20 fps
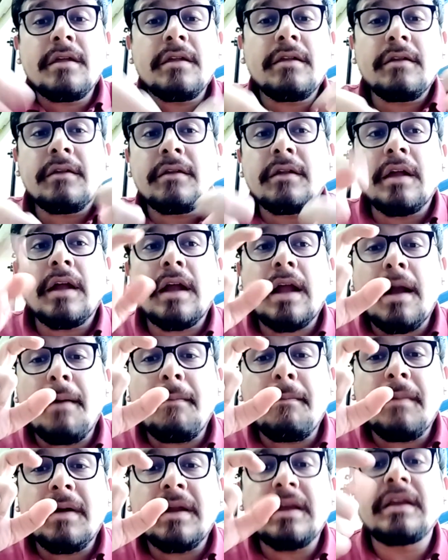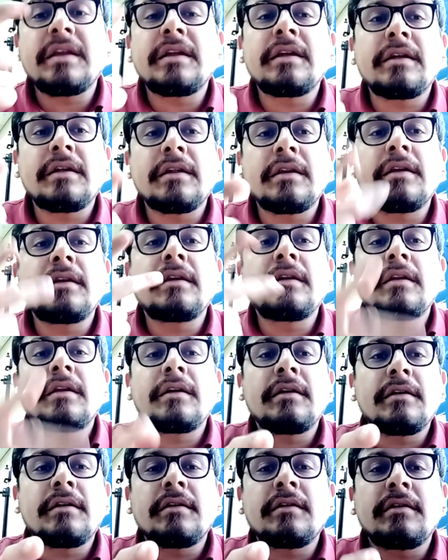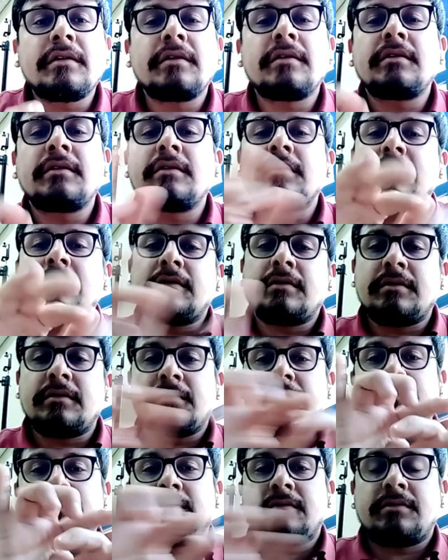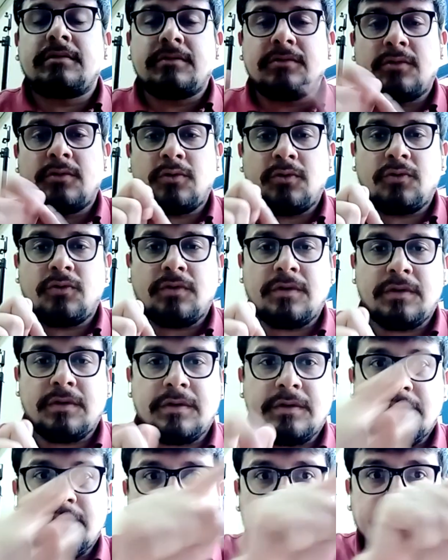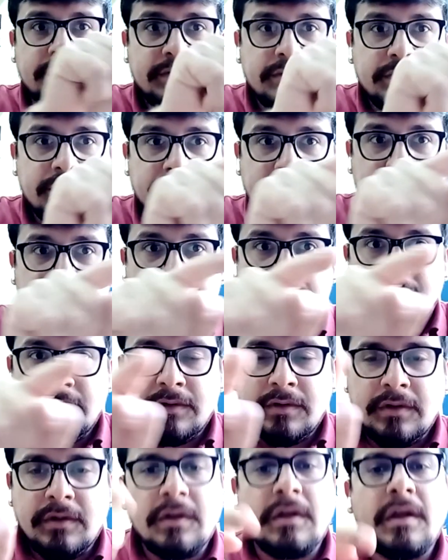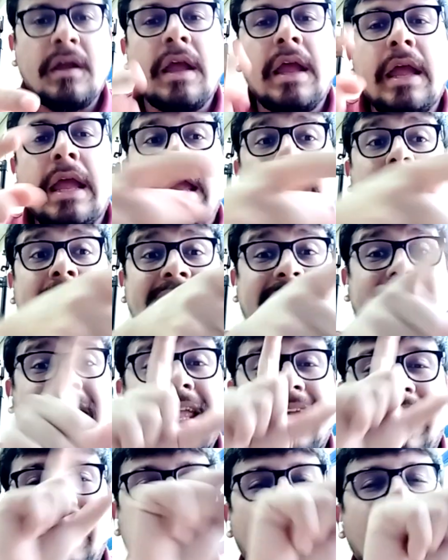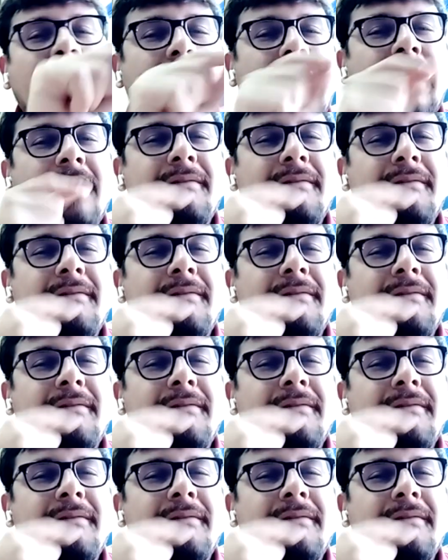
This is the name of my company. Now I can also give a slogan.